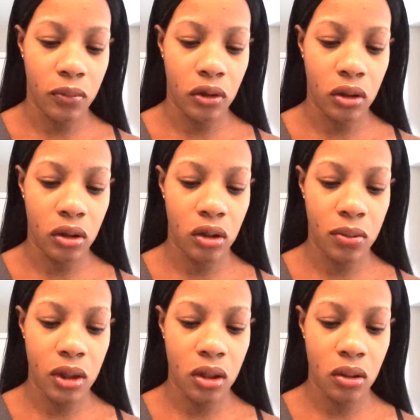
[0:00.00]
A little
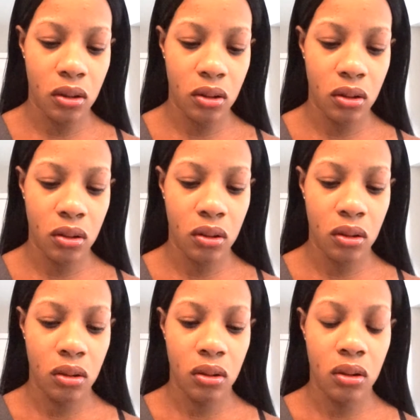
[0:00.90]
bit
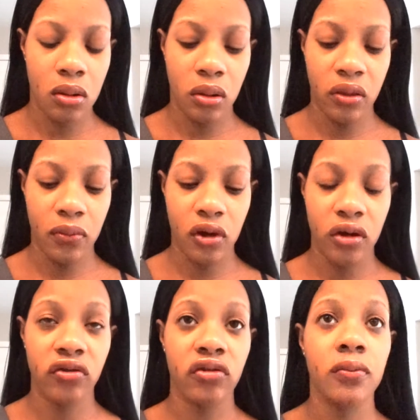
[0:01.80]
on the
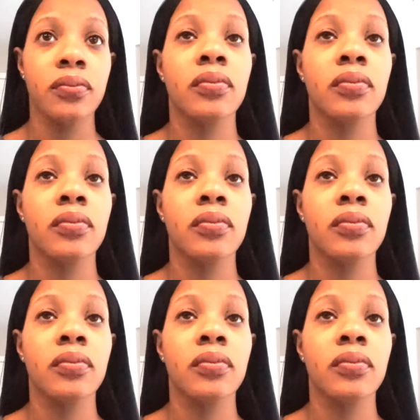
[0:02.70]
brush.